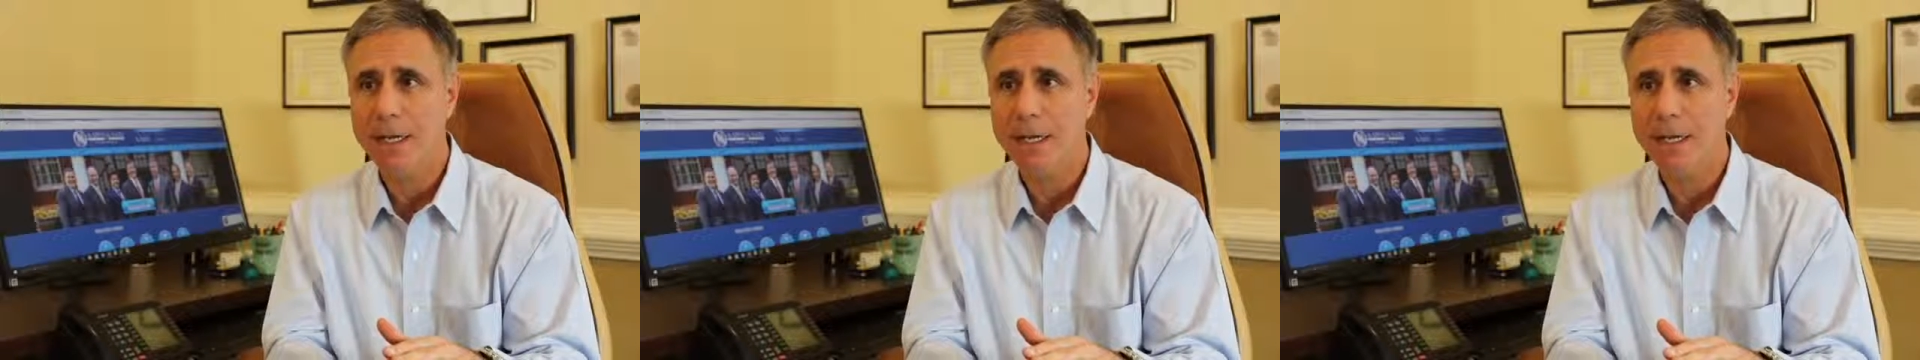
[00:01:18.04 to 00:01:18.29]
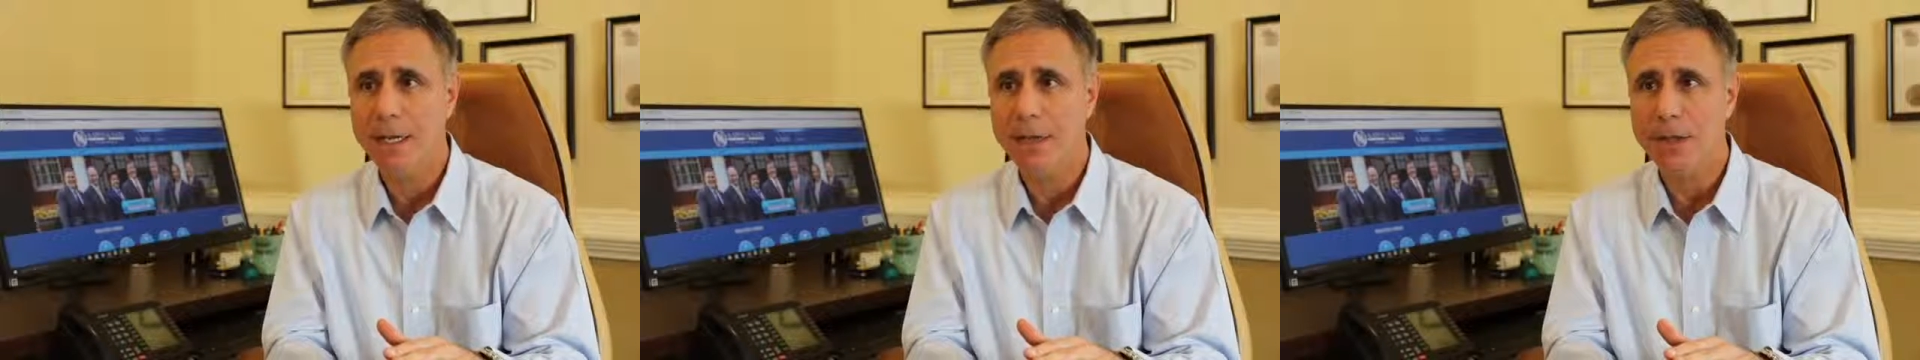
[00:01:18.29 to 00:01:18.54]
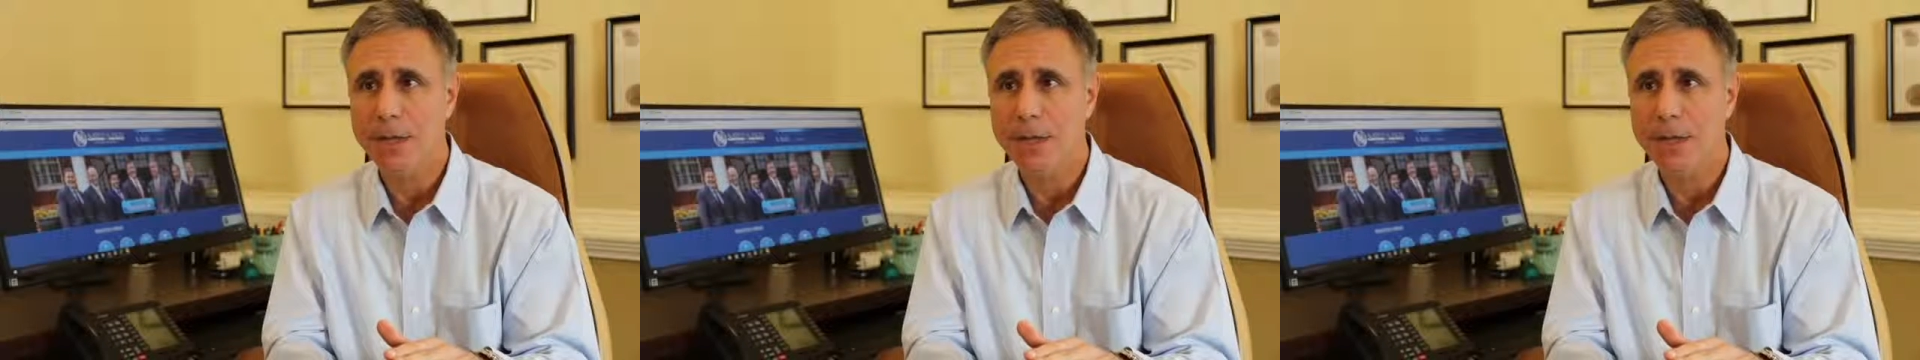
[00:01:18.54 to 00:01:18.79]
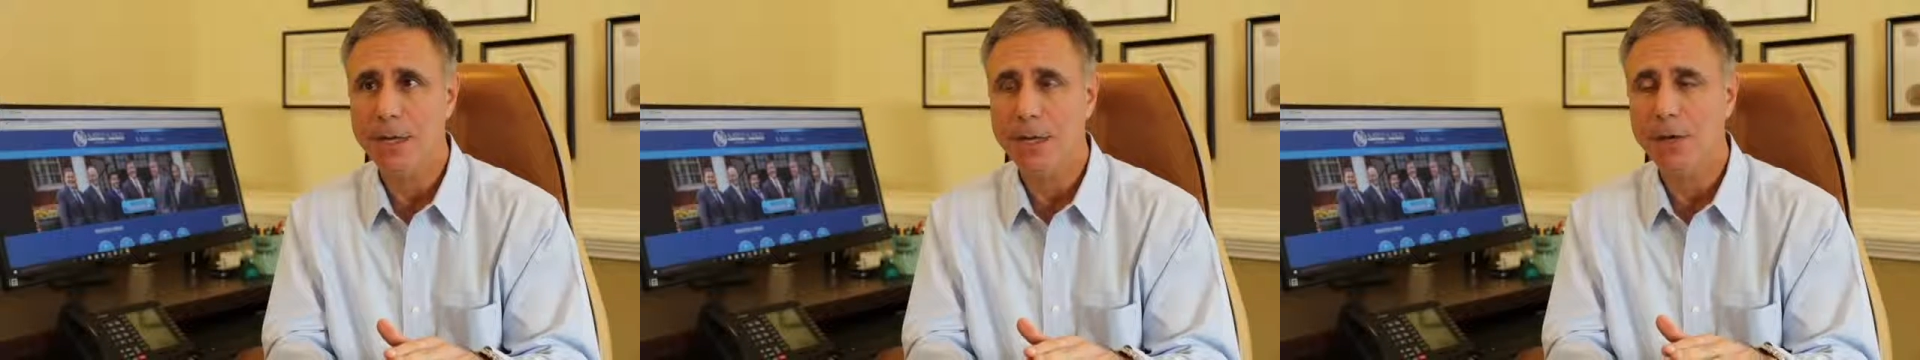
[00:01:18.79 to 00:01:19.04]
Uh, they,
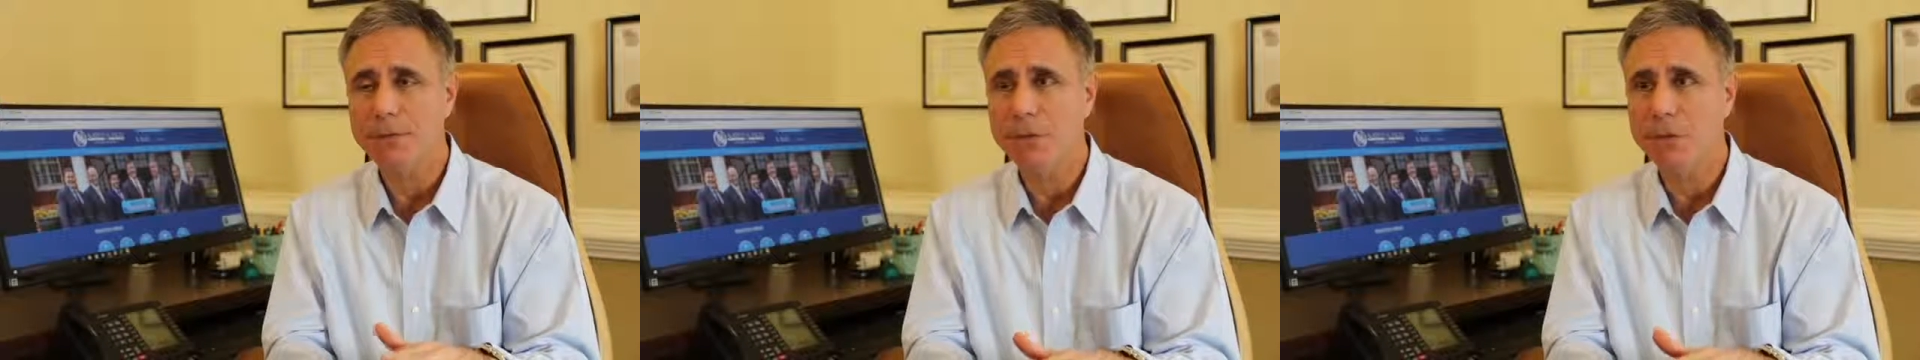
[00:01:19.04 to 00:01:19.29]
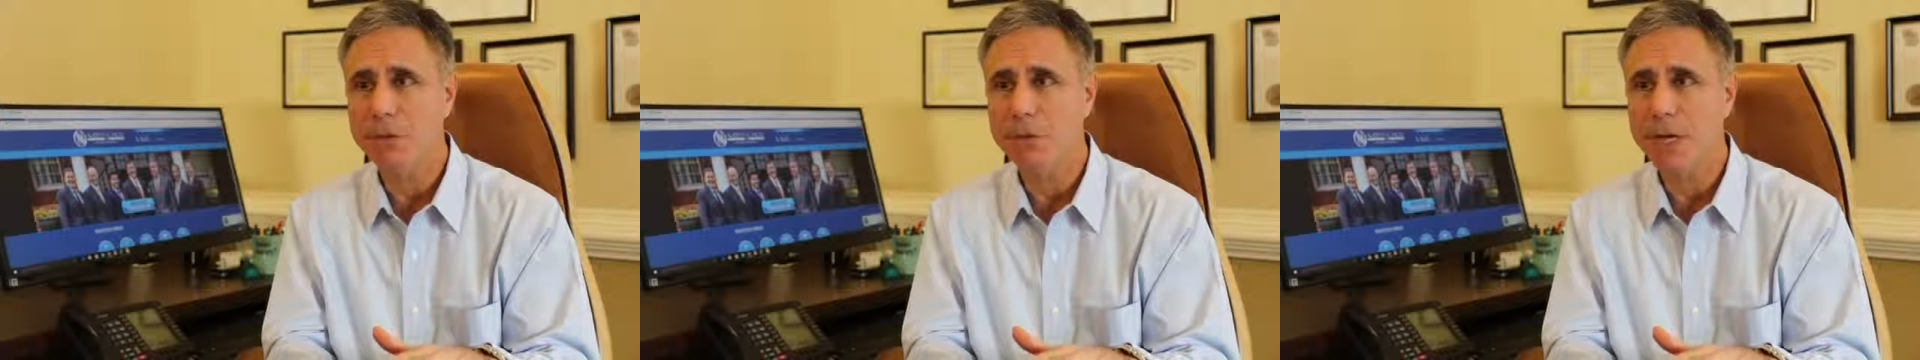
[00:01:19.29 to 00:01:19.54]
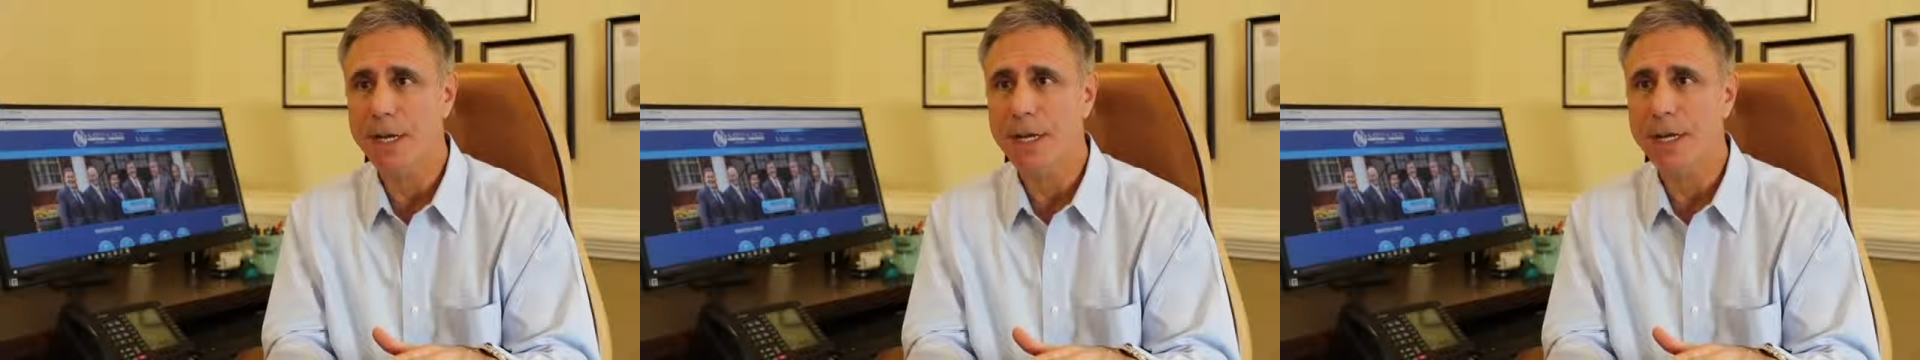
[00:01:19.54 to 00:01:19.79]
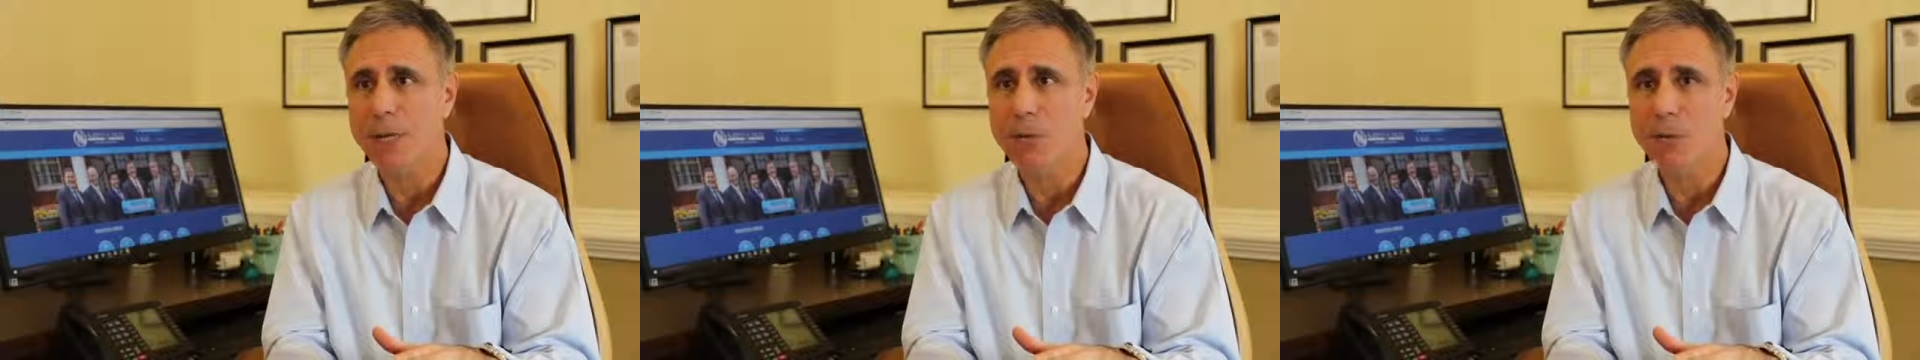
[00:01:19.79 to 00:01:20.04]
they often do not
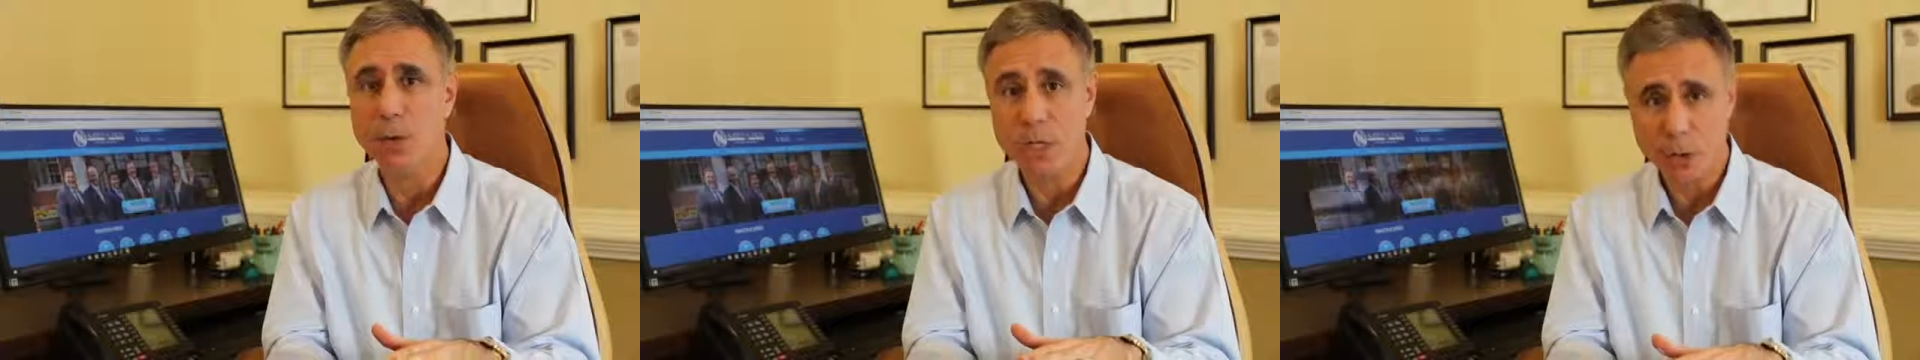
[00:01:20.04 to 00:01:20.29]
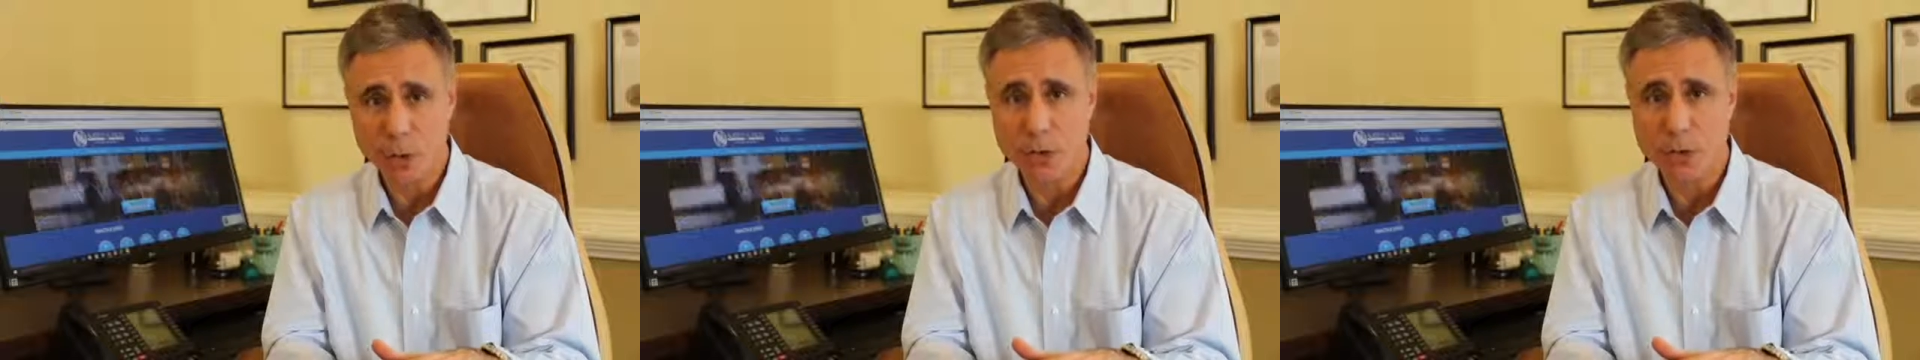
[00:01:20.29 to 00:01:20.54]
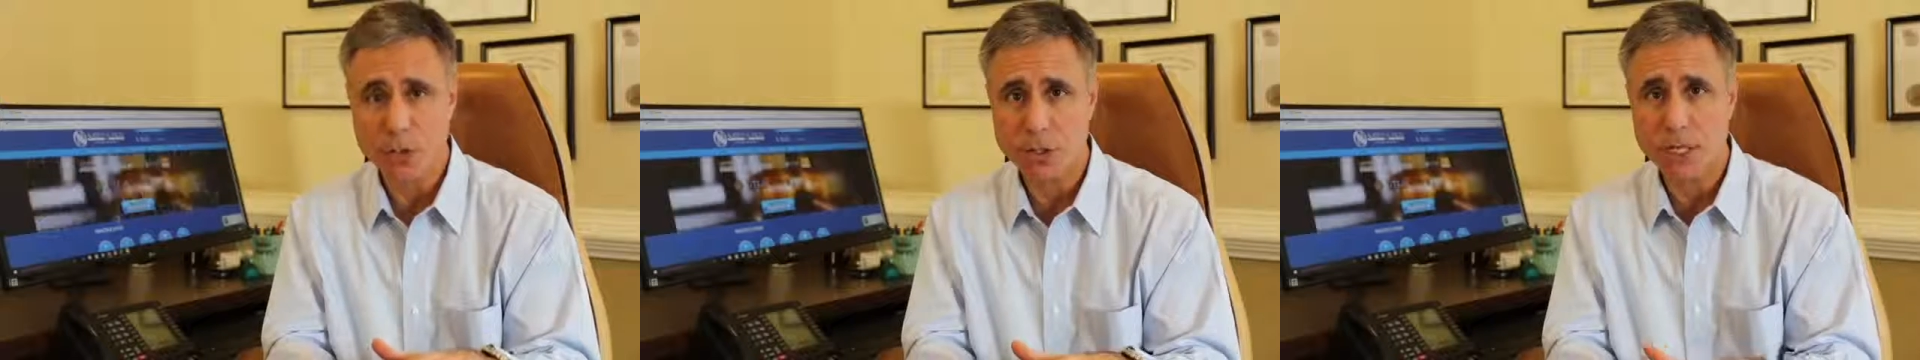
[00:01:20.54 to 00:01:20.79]
have the resources